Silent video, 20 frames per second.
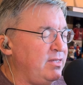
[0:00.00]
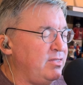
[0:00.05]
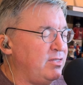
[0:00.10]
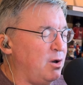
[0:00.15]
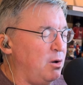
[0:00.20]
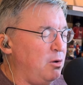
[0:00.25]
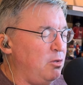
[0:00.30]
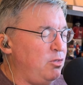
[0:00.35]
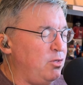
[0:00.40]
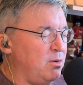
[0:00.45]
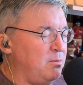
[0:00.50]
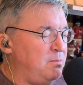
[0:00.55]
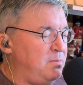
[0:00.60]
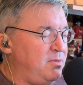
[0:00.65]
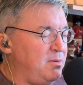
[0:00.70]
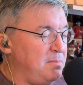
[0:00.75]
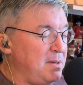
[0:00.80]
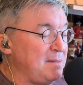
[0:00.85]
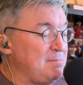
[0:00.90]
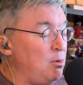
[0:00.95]
the the
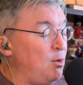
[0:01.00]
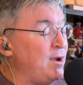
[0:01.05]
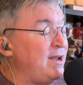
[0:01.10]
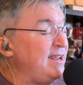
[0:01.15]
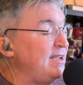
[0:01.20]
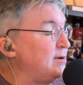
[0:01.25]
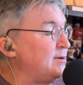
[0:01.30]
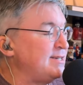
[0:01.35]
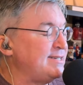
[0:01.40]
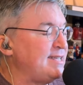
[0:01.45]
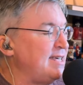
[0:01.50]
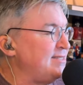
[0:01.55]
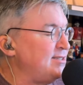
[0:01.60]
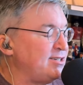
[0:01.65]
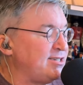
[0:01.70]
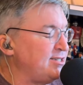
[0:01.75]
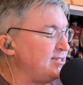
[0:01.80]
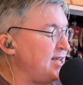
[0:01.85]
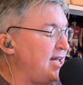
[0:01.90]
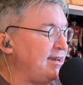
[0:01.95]
the big point here is that
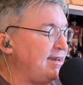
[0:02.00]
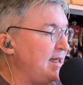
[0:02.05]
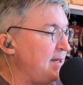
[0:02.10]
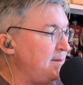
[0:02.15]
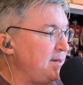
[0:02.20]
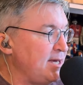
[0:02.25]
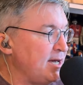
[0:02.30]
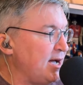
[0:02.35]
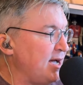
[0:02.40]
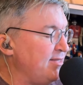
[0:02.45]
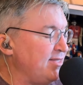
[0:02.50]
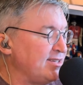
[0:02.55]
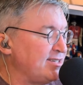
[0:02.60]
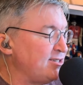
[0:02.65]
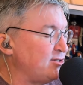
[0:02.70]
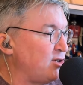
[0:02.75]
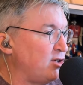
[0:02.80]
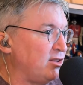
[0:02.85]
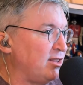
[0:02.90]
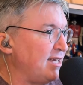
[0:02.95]
this is not an API. This
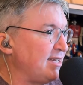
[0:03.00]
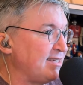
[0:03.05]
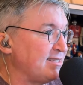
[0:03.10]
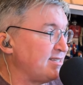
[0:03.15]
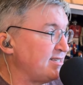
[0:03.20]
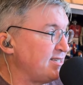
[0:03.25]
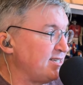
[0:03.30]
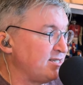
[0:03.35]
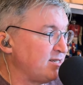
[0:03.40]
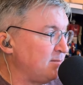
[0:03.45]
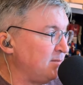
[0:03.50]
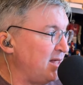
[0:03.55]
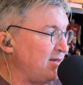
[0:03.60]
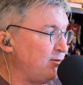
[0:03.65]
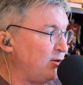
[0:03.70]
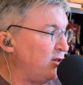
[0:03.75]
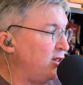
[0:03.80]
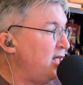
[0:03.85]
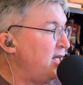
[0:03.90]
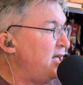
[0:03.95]
is all like at the system
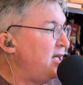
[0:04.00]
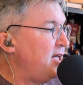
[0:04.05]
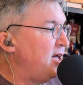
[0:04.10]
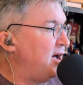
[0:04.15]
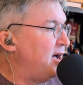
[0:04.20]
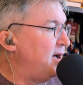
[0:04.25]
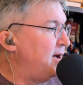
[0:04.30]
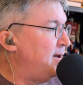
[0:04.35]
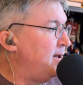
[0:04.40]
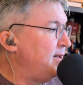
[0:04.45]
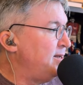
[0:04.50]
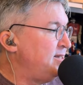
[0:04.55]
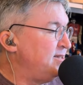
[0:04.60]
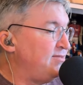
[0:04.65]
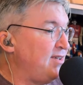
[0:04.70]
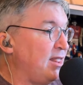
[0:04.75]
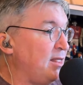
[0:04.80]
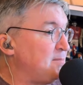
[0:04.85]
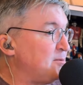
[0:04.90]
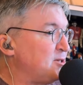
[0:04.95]
level. Uh,
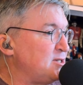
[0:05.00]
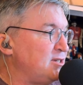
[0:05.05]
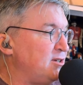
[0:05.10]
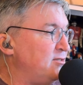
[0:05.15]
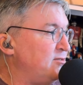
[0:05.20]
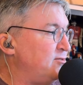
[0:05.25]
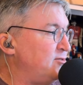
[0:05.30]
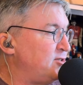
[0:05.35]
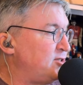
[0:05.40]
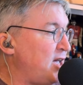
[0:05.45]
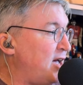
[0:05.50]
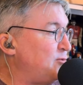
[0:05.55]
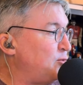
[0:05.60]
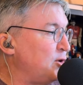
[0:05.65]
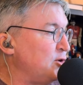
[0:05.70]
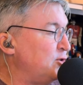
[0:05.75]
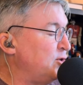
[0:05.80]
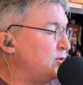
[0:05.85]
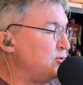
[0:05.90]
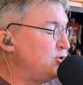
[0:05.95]
developers of
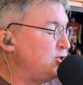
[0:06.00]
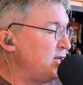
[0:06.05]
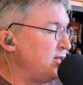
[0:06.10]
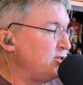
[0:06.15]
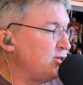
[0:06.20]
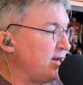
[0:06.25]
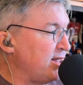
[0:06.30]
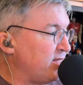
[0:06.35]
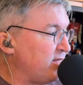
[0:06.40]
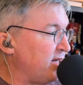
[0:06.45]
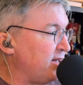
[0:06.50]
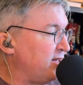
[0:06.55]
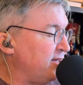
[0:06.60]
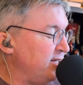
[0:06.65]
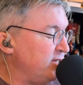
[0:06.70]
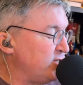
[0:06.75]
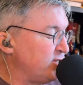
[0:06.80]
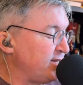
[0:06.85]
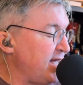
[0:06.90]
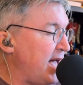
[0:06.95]
software don't change anything.
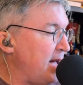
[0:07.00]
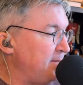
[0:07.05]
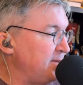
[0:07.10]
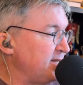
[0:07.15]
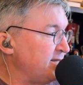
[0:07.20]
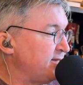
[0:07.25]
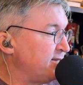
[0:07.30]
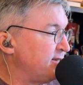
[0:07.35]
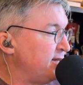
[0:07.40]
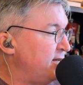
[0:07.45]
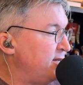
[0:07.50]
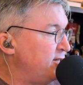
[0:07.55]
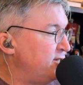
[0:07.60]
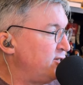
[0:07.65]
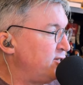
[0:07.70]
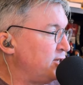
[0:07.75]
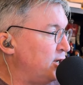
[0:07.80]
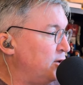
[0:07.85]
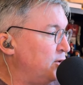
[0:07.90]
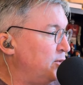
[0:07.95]
It just happens.
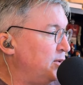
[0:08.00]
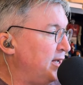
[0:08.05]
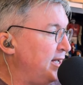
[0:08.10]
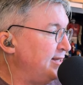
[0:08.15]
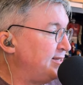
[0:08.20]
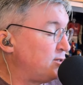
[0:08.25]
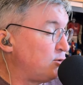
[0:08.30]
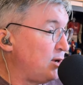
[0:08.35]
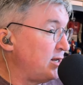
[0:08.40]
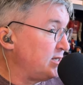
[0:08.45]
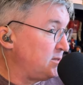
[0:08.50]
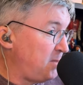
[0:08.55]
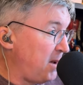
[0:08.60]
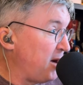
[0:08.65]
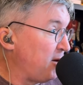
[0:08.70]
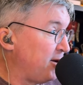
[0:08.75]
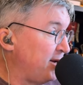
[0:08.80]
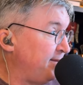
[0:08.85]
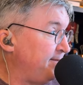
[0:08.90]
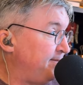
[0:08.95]
So yeah. it's
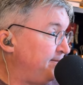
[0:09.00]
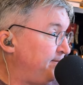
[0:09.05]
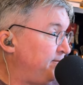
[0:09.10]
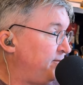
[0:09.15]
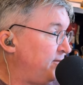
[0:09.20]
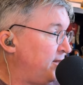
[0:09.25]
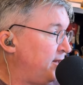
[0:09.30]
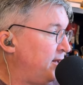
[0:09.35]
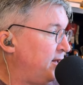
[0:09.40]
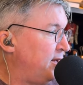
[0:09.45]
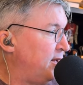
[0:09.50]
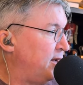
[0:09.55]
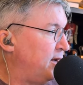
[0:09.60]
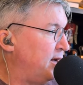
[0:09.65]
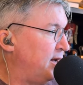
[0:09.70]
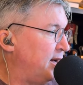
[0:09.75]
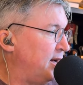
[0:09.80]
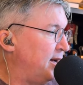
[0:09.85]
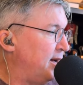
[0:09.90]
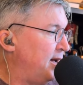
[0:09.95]
transparent, which is great.
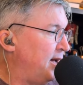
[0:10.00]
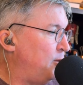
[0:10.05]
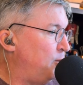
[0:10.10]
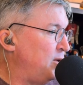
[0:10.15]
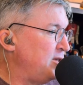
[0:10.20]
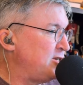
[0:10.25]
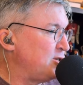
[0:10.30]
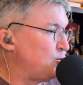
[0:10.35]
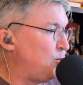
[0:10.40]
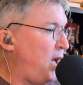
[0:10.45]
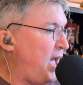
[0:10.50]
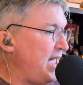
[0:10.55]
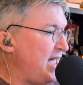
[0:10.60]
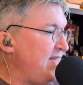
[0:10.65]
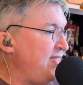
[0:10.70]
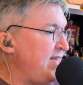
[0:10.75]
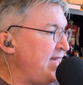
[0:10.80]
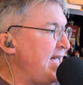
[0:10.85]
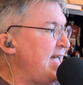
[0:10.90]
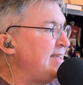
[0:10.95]
Uh, which is why
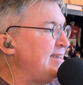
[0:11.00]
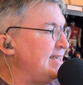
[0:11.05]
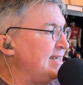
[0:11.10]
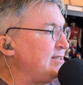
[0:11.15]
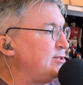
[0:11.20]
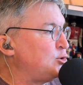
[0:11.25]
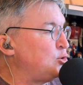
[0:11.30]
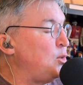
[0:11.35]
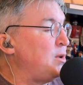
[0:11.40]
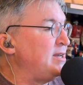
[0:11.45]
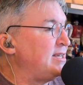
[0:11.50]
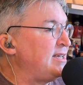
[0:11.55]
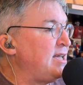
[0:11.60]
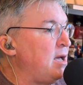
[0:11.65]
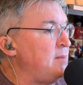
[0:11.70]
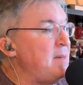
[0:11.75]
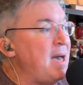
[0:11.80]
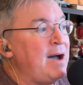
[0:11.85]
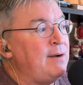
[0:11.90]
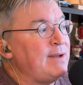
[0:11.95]
in the end it's going to
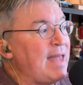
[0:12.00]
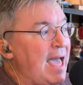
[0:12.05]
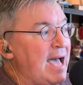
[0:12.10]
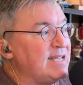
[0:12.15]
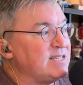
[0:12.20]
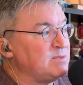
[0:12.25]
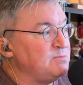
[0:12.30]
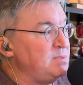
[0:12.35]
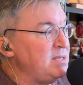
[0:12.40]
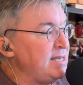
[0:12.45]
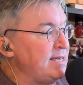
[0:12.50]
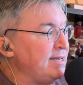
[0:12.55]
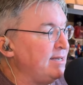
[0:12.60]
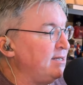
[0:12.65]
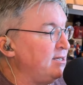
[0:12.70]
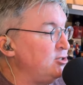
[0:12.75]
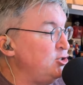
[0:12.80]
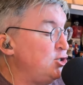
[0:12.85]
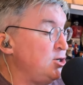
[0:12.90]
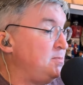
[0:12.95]
come out as
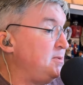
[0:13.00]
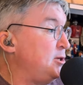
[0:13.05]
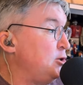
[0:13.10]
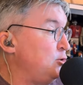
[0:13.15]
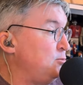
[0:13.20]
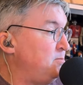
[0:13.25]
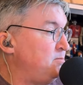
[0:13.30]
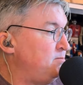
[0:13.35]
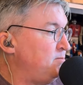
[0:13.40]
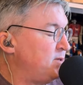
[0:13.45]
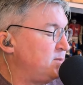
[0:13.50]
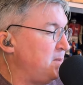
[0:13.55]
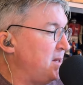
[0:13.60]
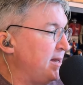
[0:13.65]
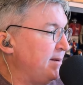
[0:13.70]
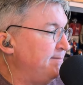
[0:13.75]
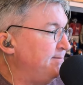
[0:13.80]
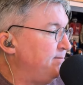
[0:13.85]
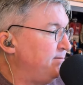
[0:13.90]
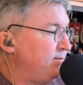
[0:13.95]
being GPU speed